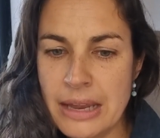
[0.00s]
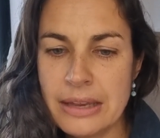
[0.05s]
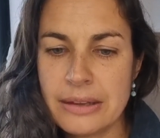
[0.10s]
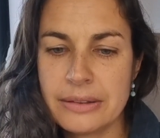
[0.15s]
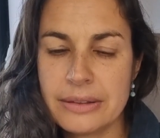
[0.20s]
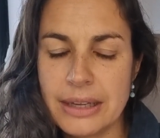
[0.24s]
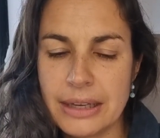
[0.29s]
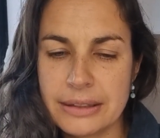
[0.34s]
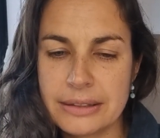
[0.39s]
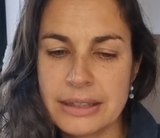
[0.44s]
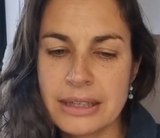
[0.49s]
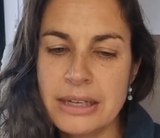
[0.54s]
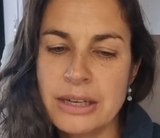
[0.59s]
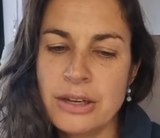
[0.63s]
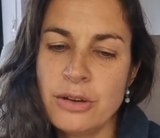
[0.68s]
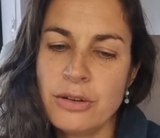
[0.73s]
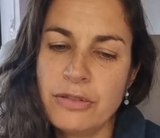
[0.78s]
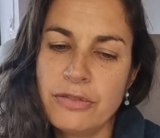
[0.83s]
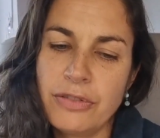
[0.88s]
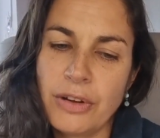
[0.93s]
That
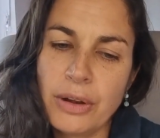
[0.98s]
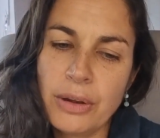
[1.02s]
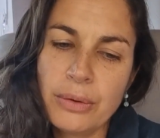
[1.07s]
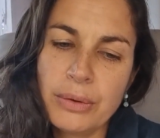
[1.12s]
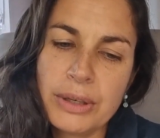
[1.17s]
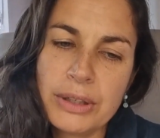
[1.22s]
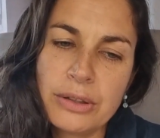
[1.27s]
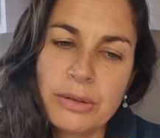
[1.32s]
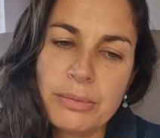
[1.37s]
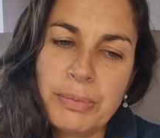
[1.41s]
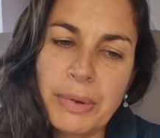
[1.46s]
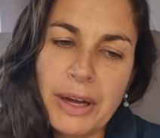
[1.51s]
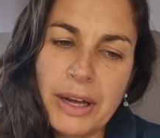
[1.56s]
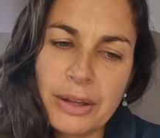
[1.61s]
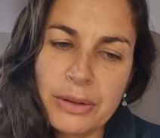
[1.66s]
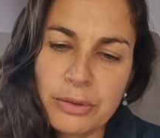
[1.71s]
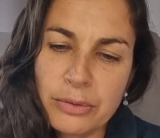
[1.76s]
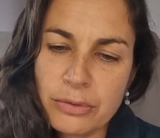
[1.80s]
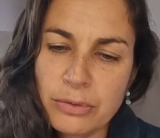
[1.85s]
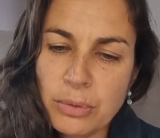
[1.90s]
following the path
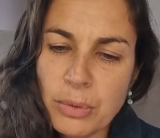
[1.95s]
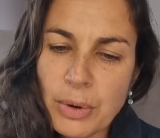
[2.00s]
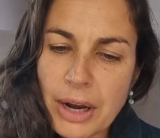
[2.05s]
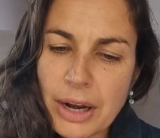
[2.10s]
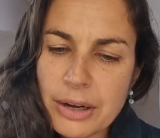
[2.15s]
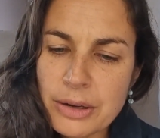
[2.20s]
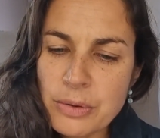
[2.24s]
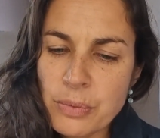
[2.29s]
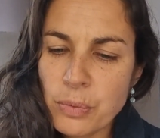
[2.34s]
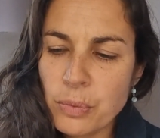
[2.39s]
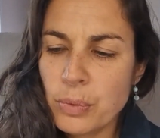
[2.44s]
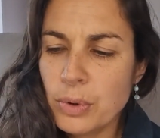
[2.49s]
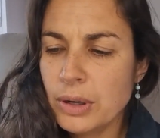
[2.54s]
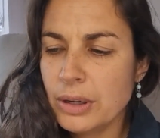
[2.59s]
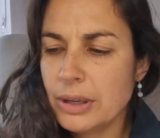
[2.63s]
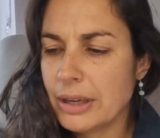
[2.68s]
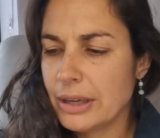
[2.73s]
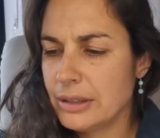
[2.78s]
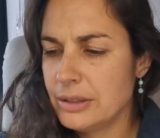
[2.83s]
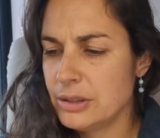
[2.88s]
of one will
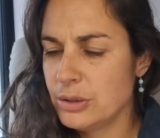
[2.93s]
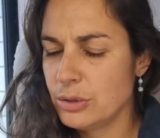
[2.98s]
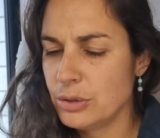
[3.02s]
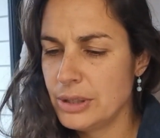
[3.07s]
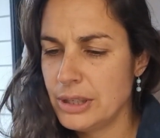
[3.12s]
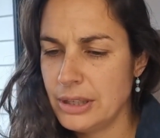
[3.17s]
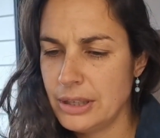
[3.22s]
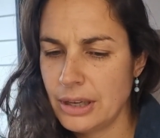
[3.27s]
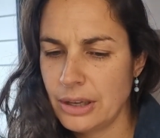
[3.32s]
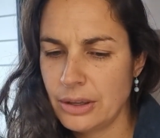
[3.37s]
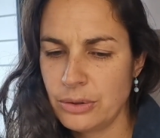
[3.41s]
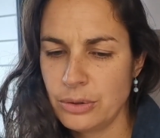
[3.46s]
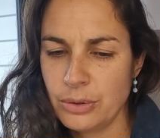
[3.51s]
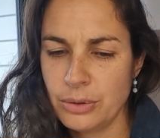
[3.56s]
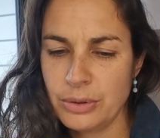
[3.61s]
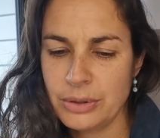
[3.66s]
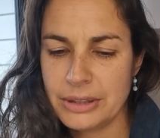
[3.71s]
hinder the other.